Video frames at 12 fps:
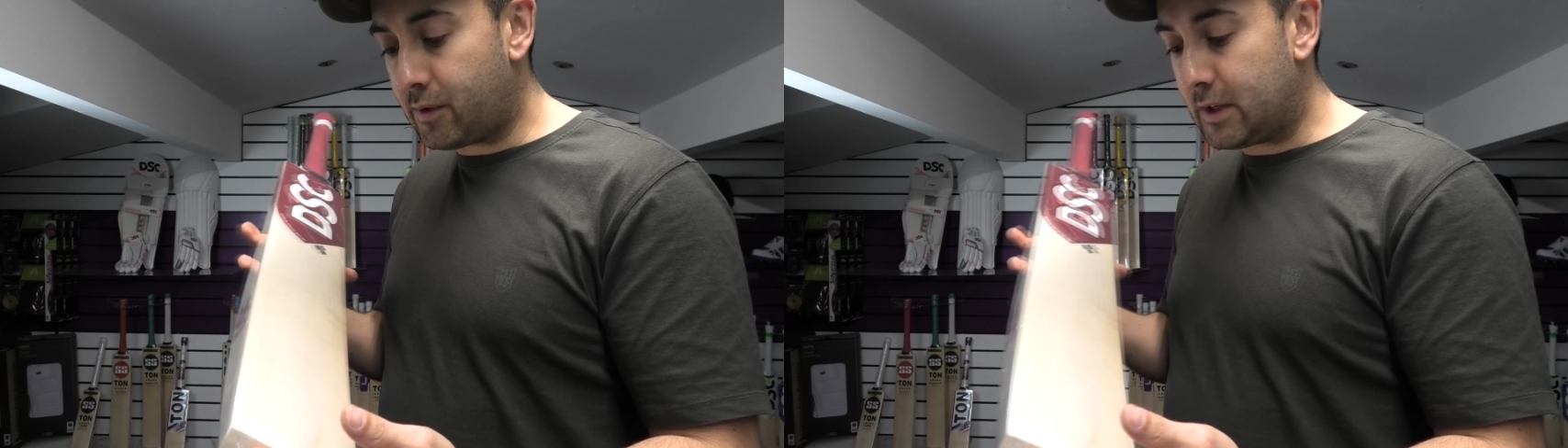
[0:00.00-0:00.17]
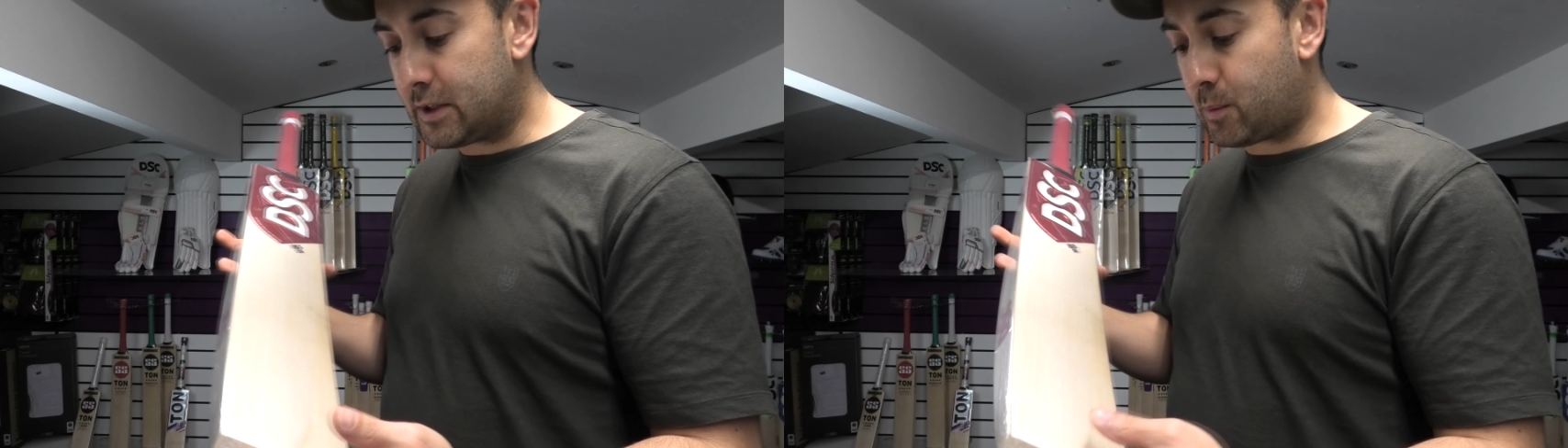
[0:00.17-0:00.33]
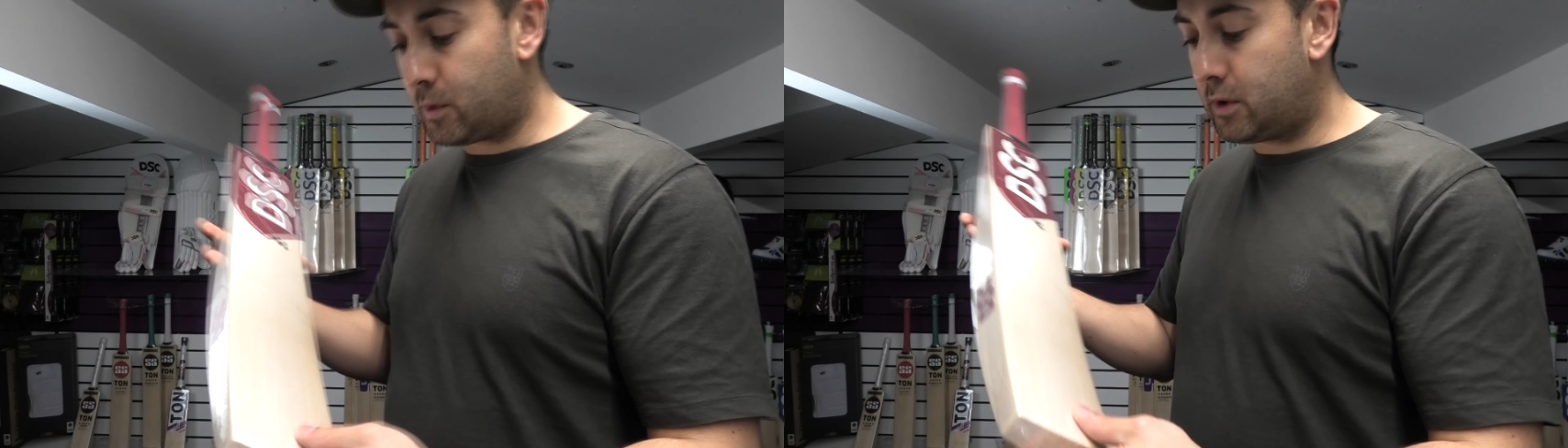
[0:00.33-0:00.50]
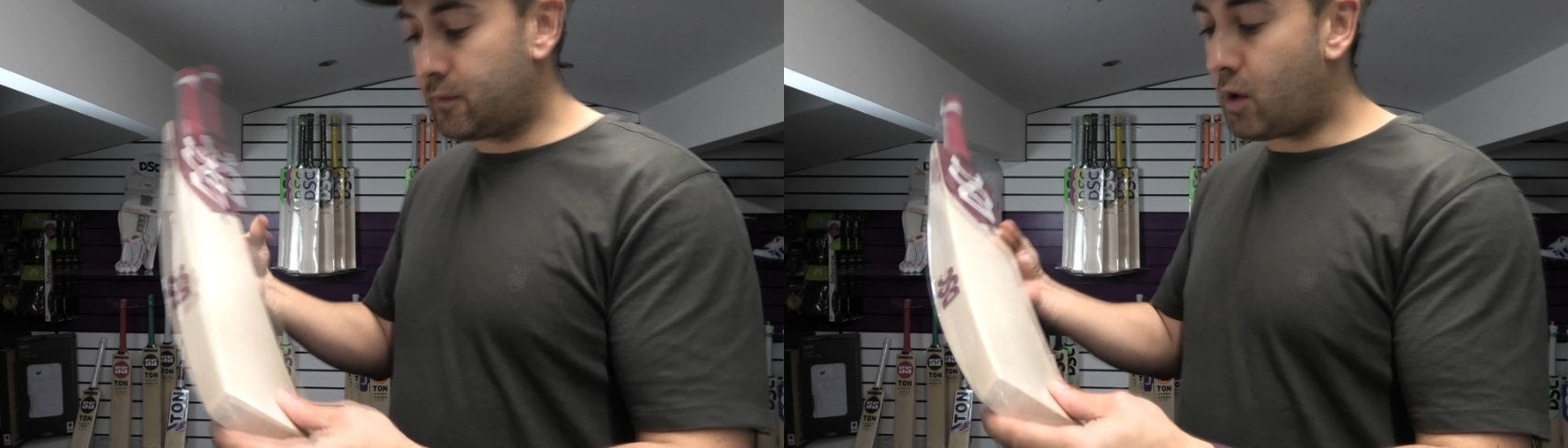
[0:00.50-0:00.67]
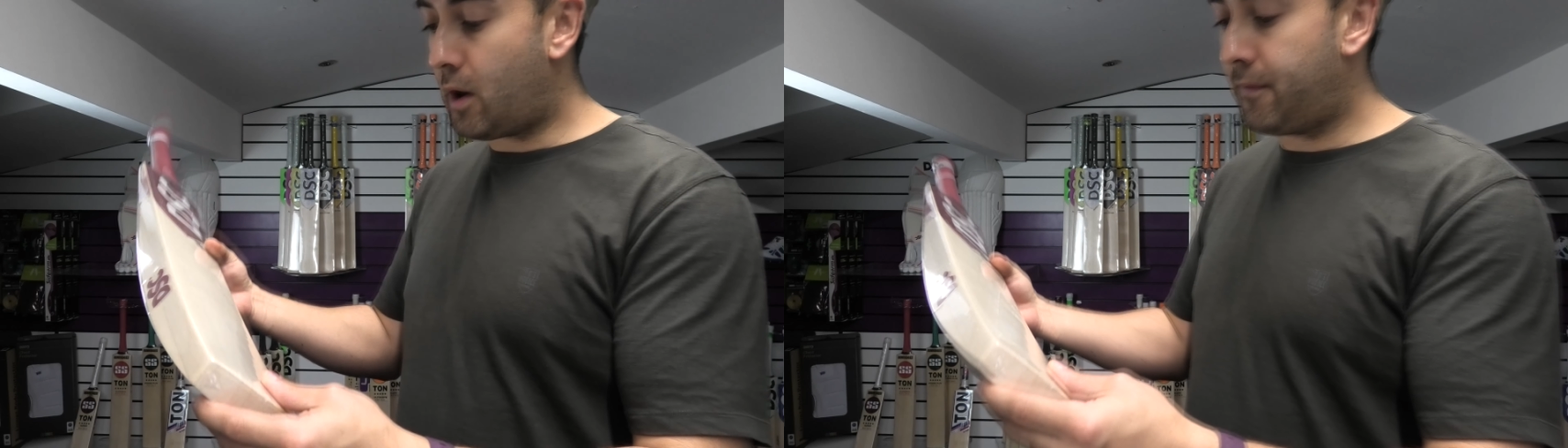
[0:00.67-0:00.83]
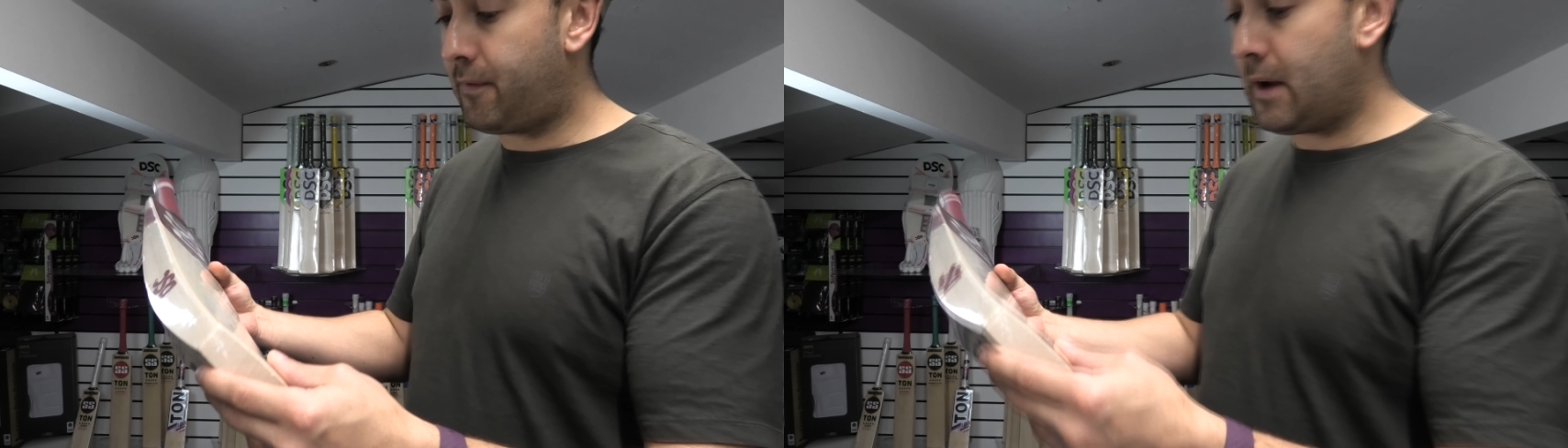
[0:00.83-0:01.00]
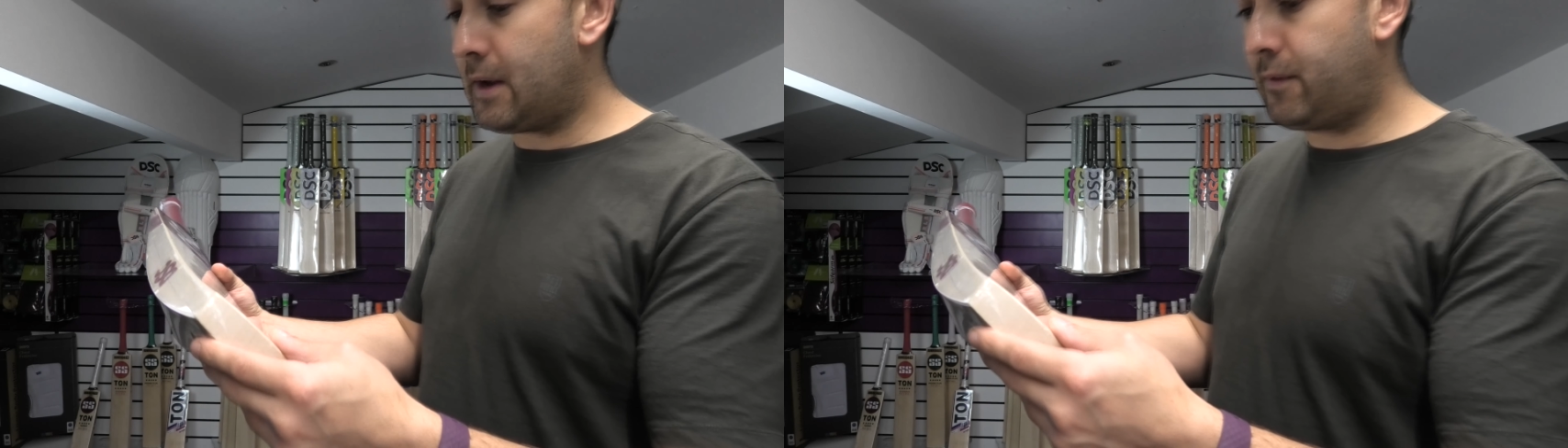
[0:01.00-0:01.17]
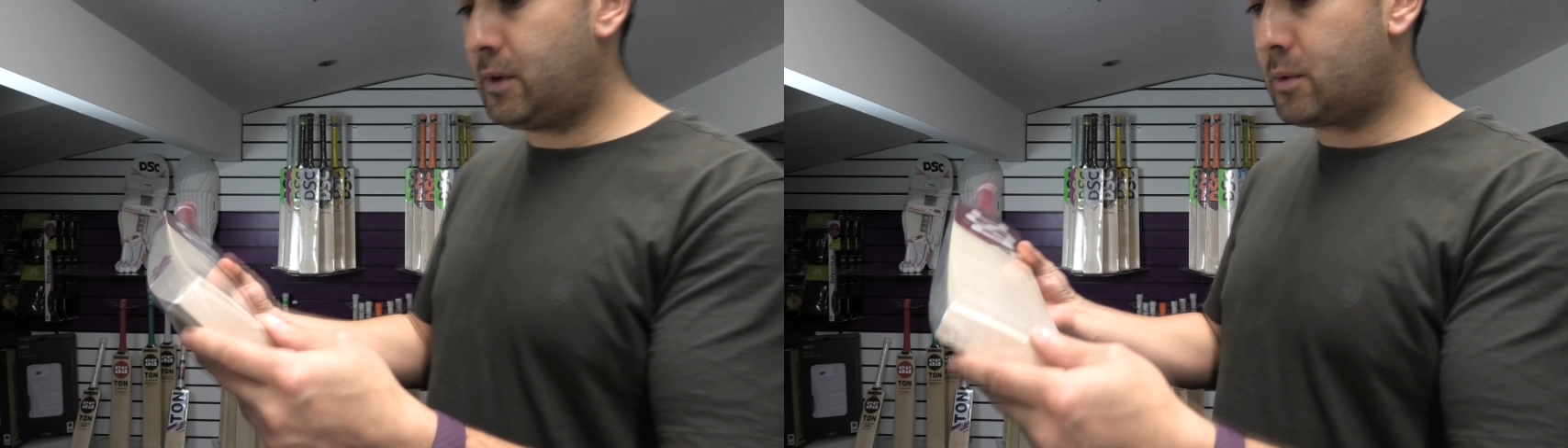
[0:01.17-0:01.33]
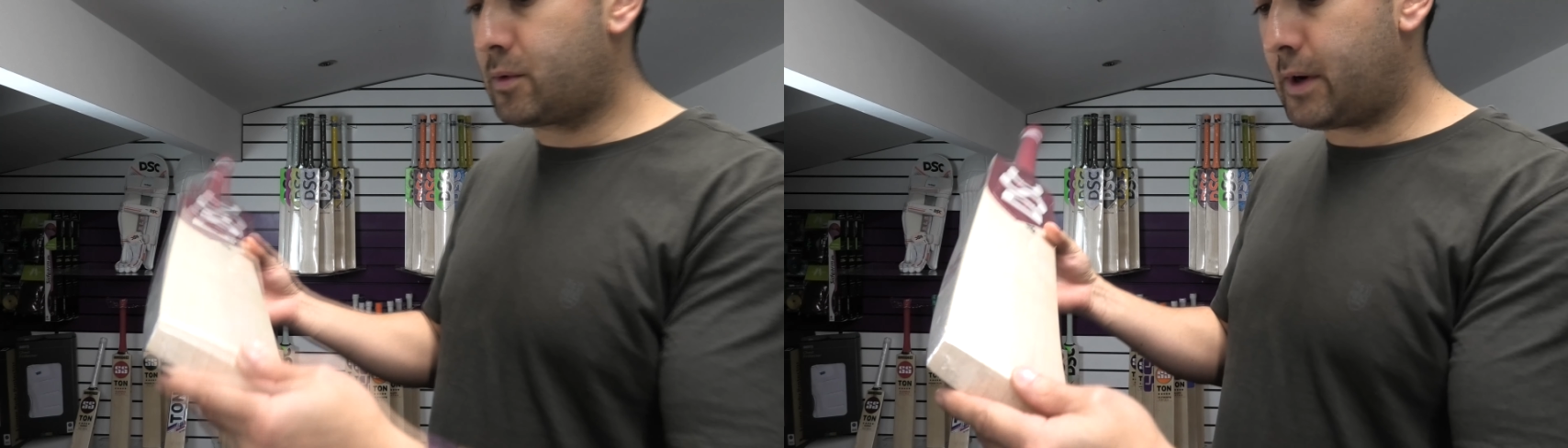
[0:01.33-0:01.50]
this one you've got a fair
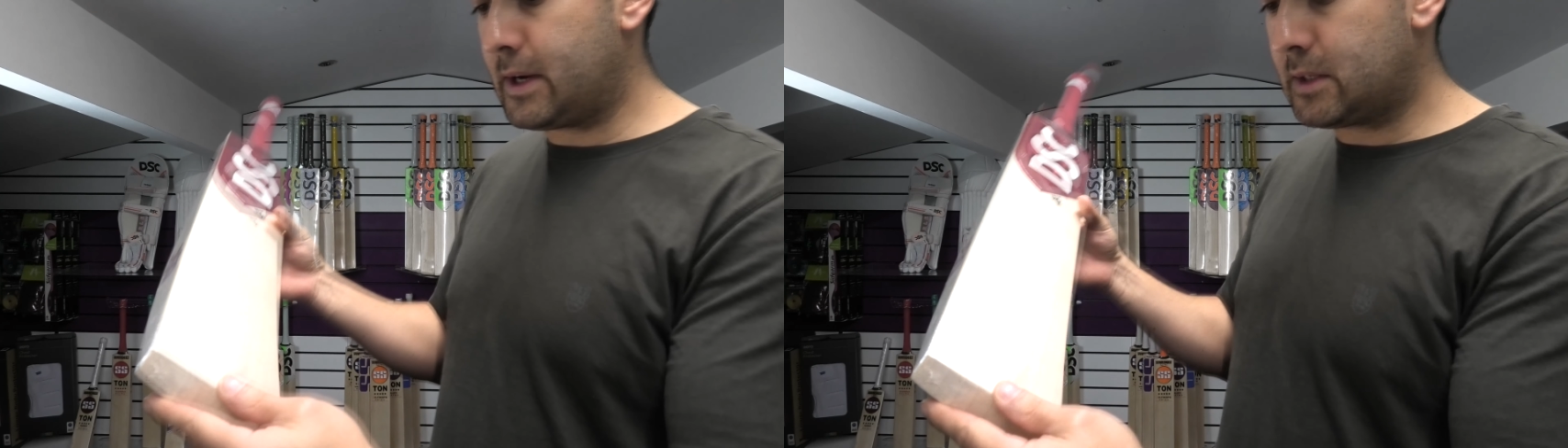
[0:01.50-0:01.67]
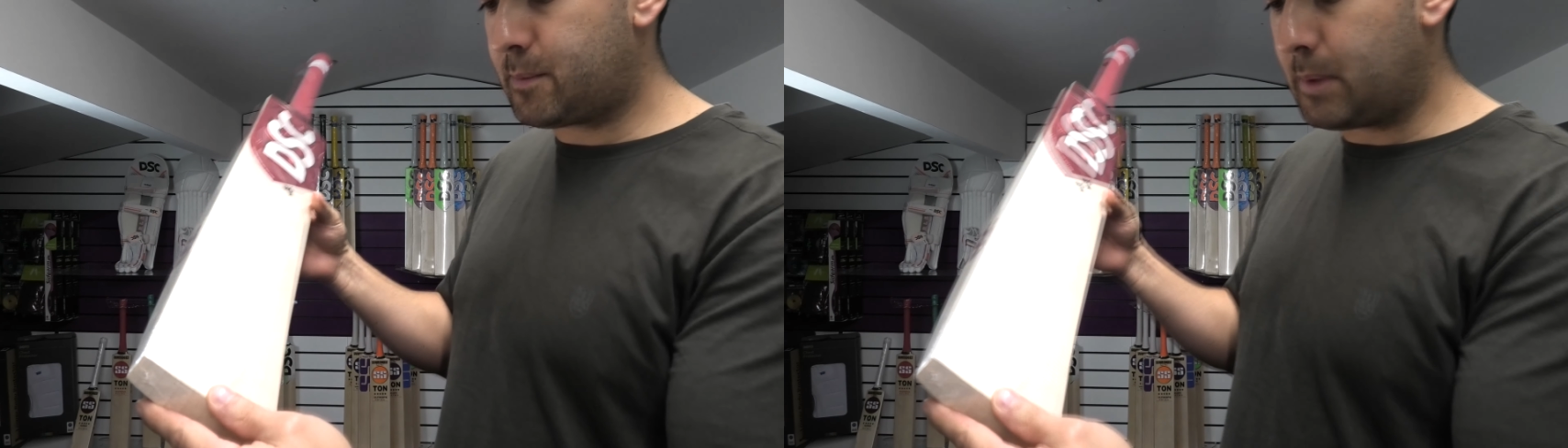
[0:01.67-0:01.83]
few grains